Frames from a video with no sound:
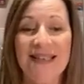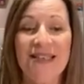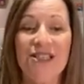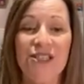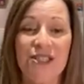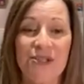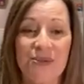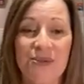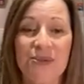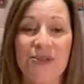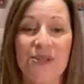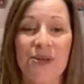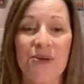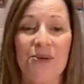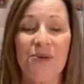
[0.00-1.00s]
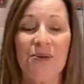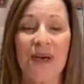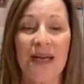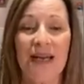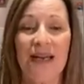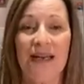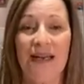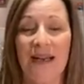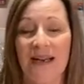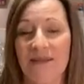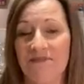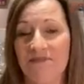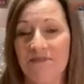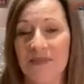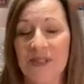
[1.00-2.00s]
She's also, I
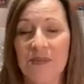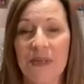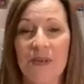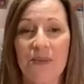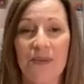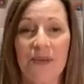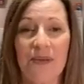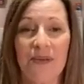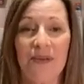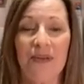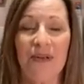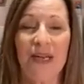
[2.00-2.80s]
speak with her